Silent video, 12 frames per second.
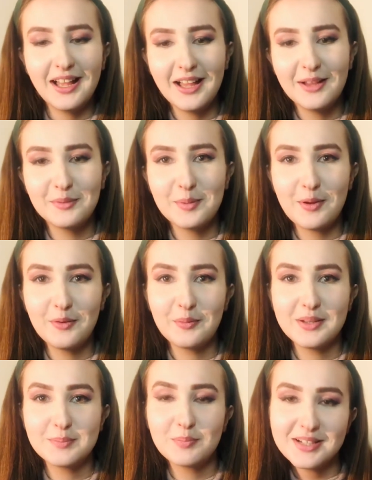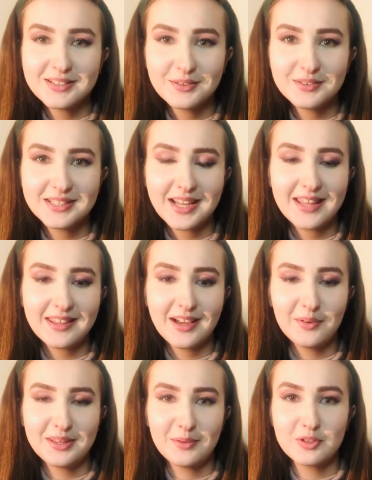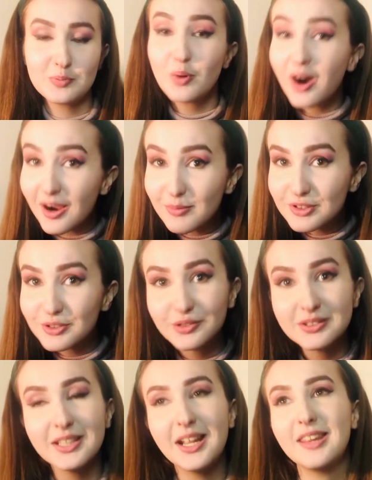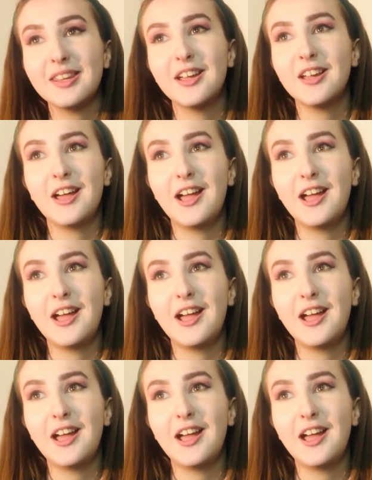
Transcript: We both went to preschool together, we then went to primary school together,